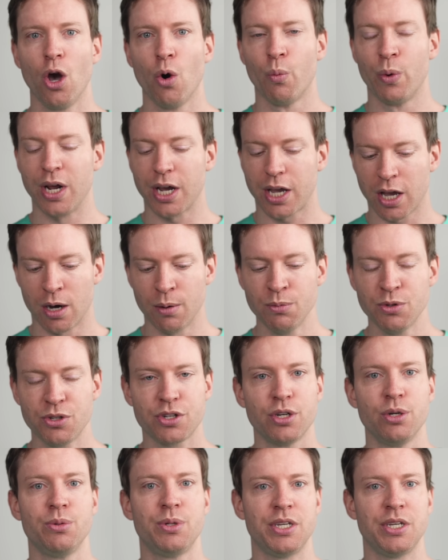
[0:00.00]
When it comes
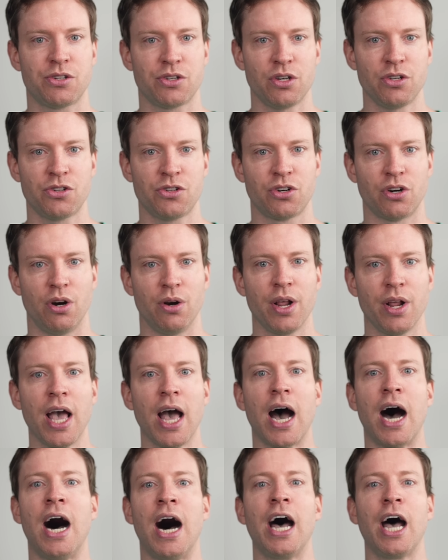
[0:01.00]
to testosterone,
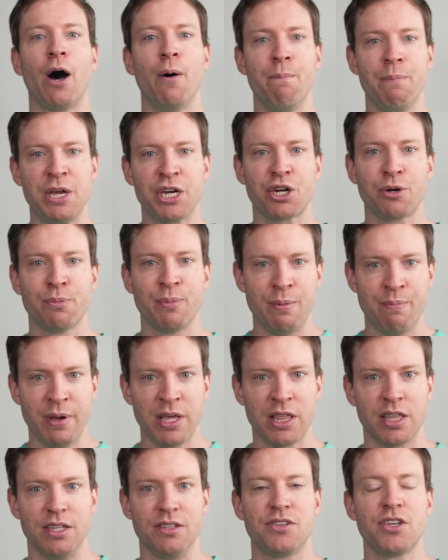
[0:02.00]
are our measurement
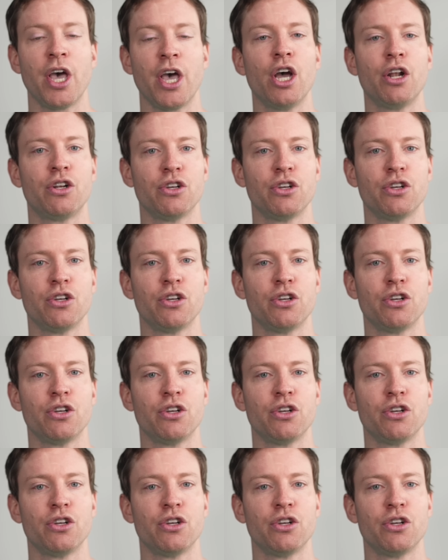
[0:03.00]
methods